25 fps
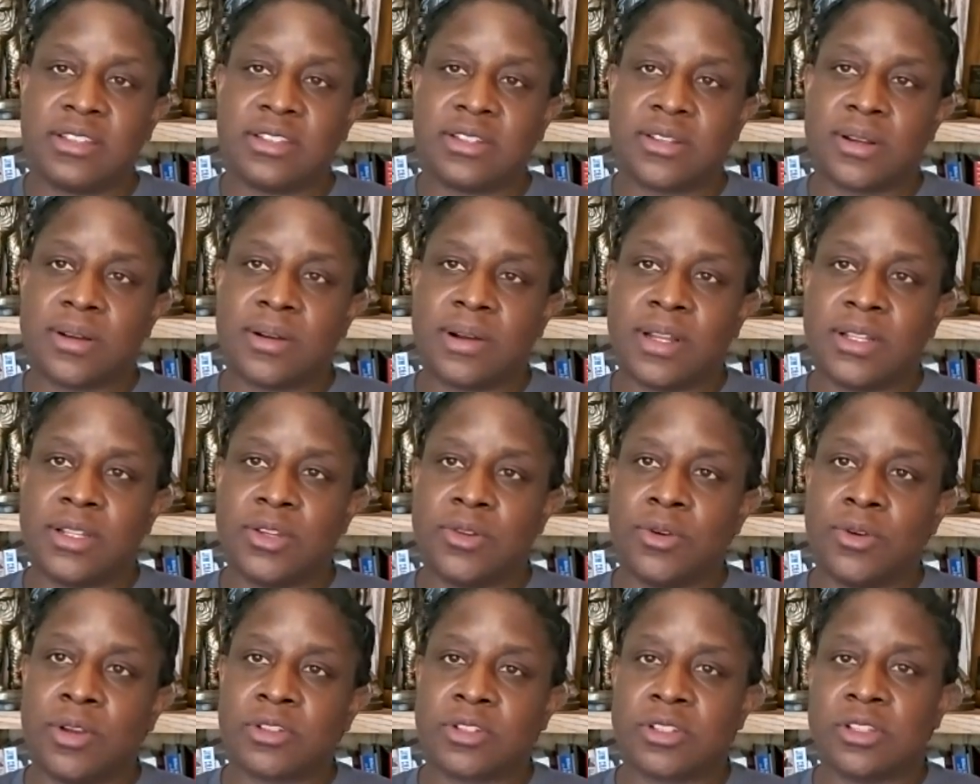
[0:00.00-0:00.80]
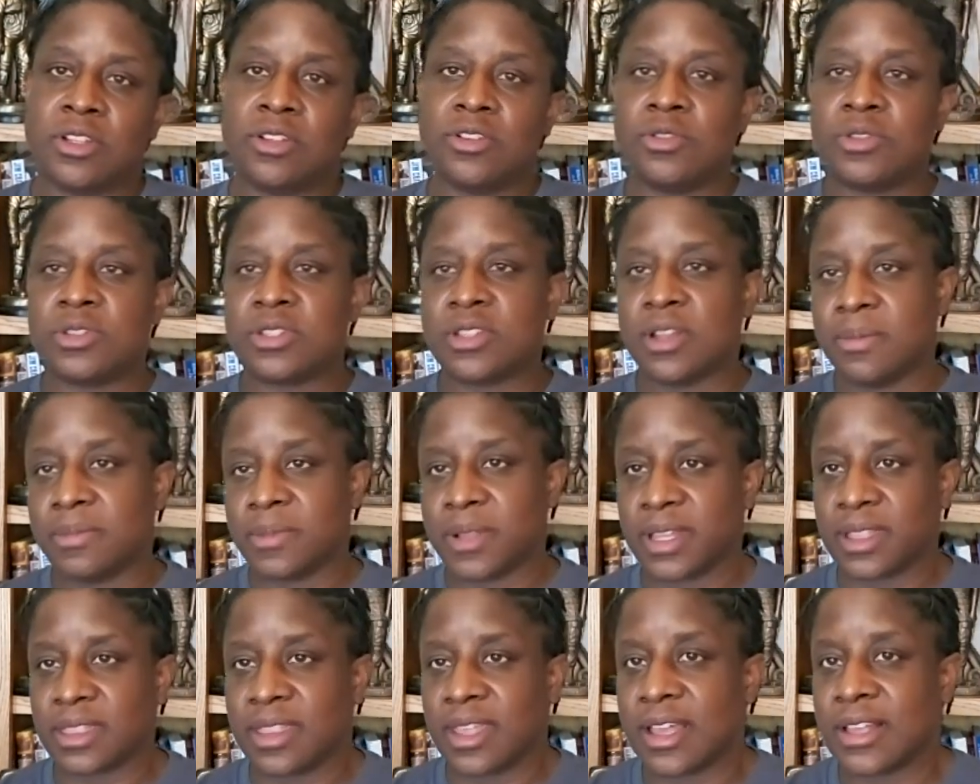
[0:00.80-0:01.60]
So I knew I was going to do something
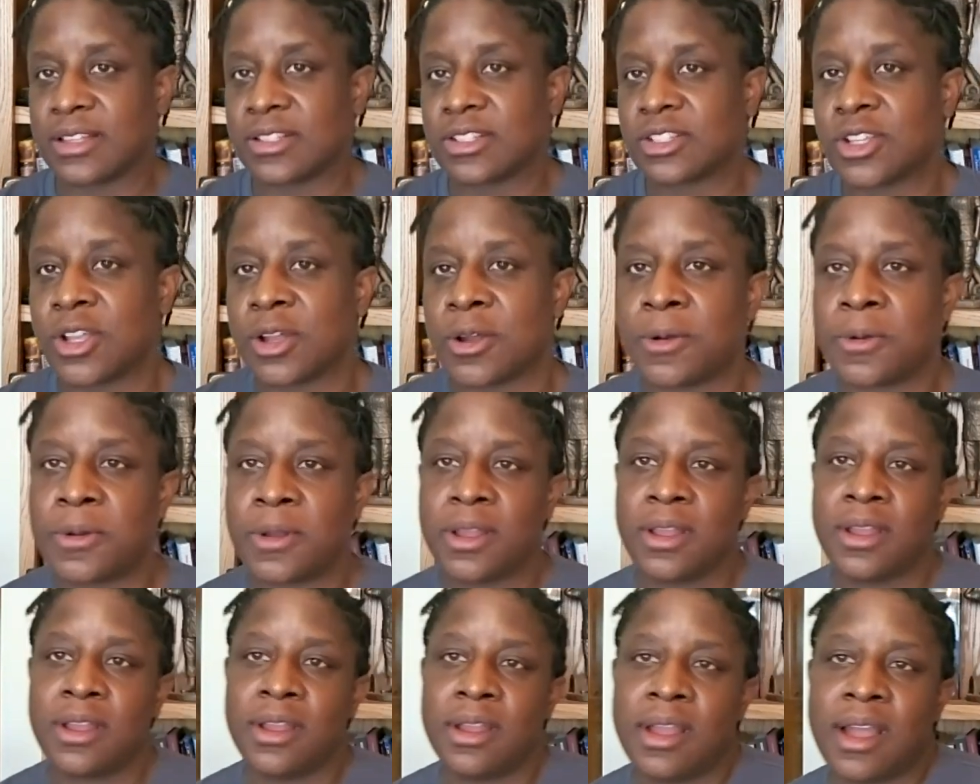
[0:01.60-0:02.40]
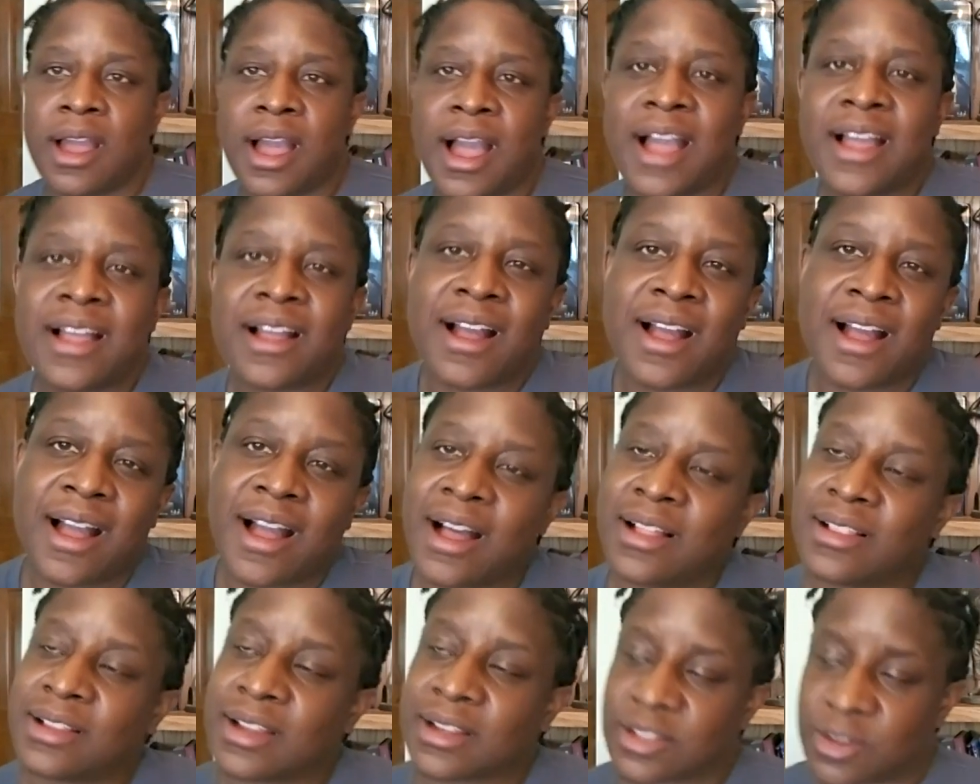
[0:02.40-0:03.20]
like that. So I,
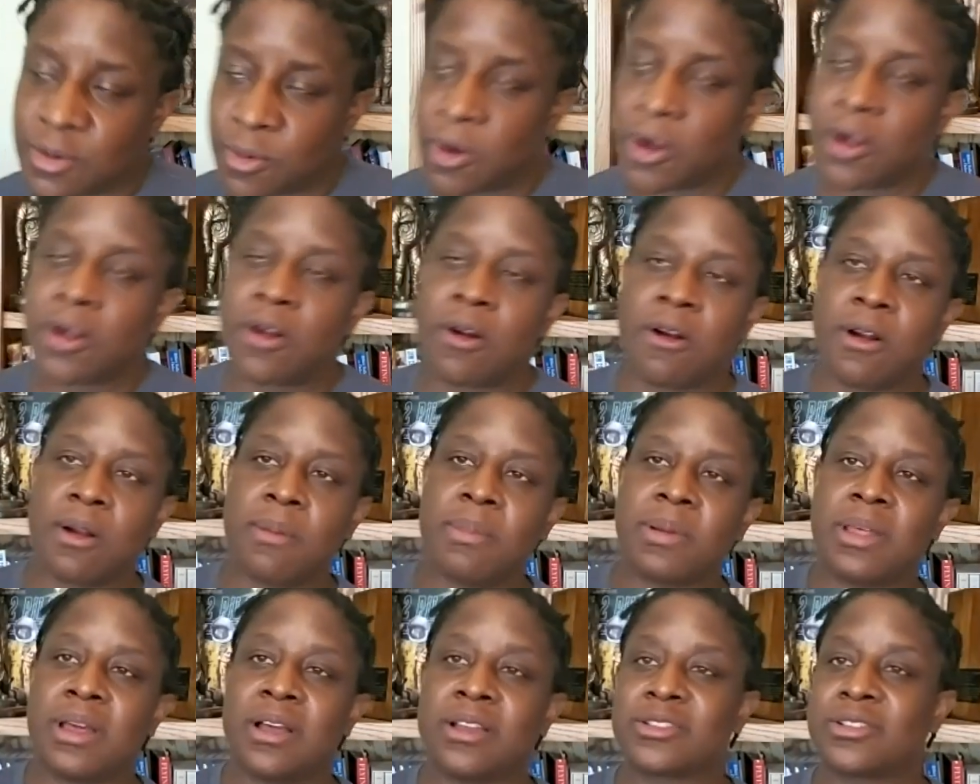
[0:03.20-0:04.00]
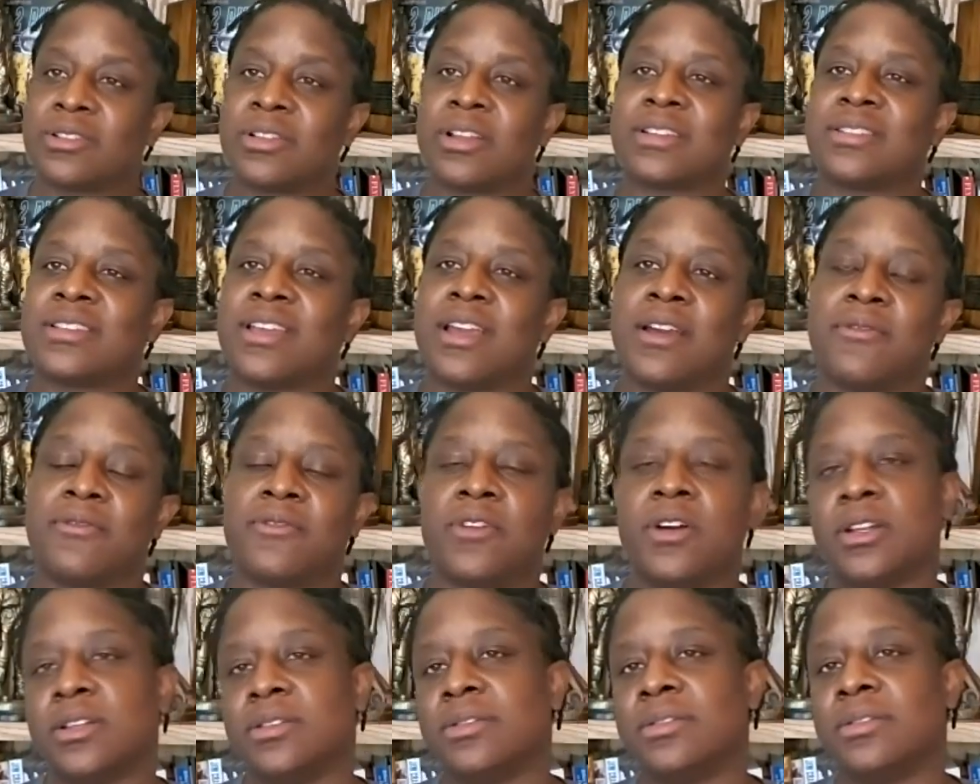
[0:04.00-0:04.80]
I like to work hard, but I also like to have
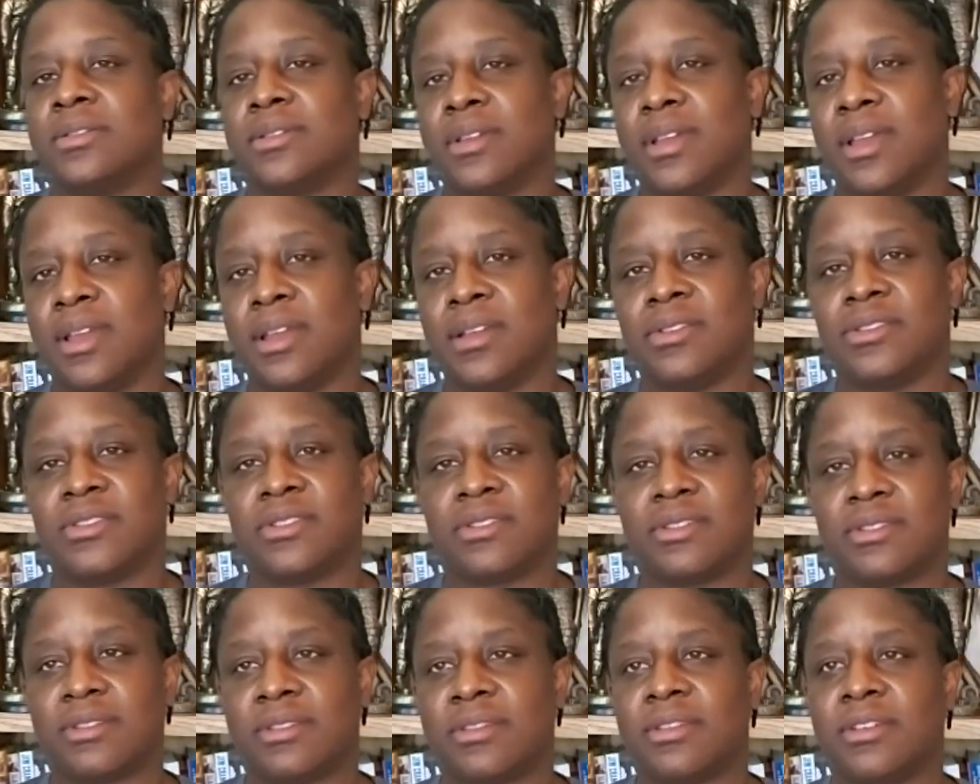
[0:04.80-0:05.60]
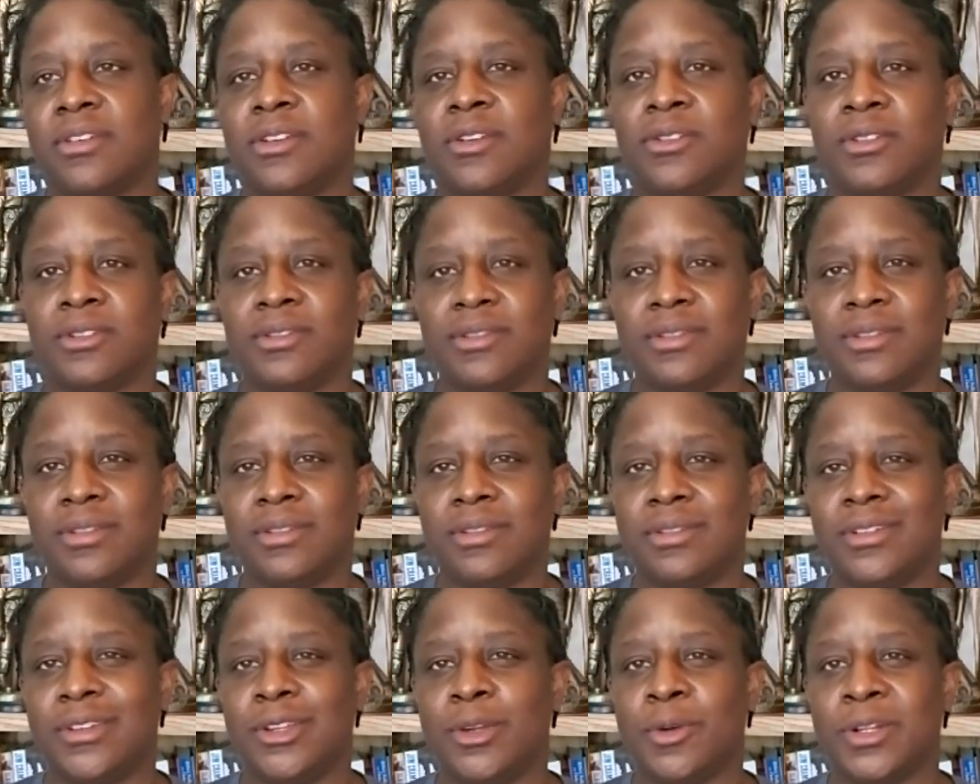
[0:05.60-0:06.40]
fun. Hence U,
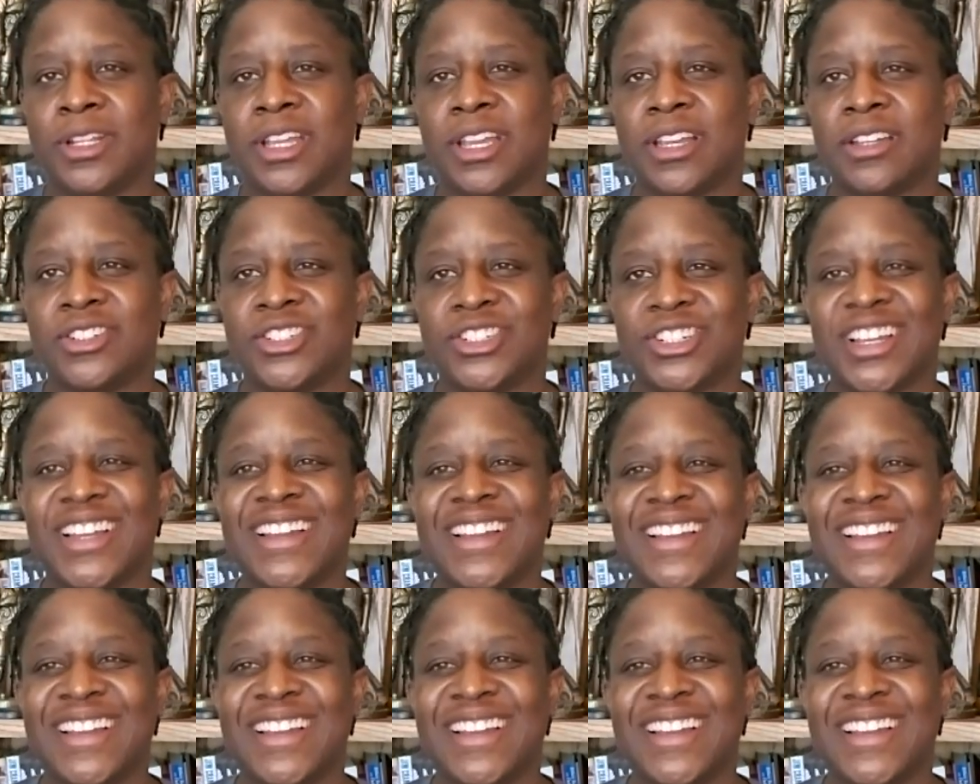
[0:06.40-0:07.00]
UNH.